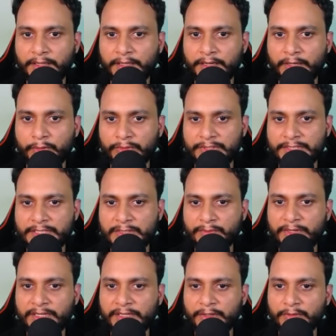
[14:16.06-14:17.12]
Now, this is
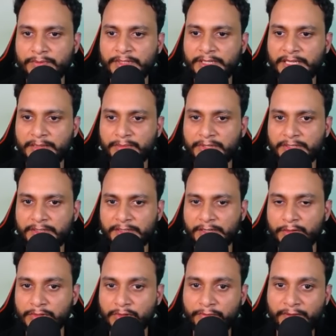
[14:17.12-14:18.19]
one end of the diameter.
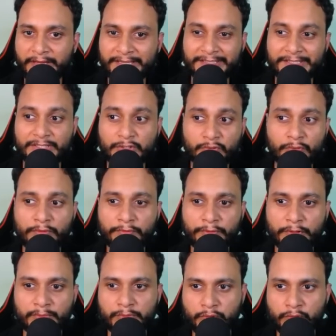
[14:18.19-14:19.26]
Now, the farthest node
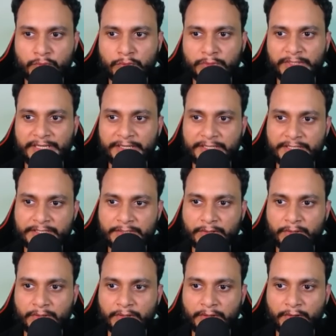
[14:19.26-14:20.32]
from 2, it is
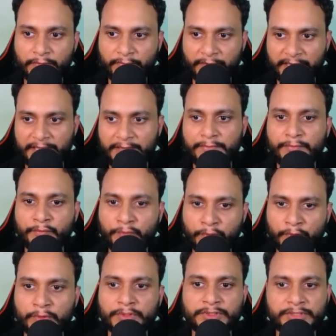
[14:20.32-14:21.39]
5,
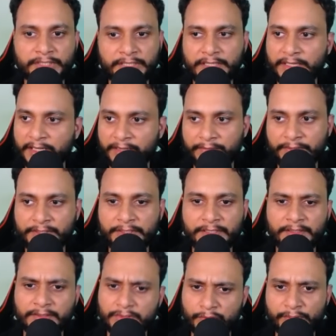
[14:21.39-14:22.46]
4, 3,
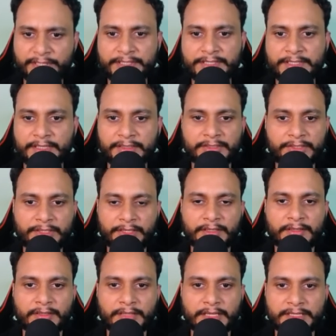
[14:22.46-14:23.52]
everything. So, let's take
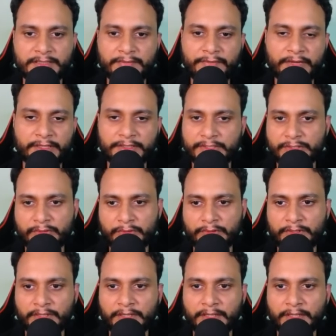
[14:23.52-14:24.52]
3 as the farthest node.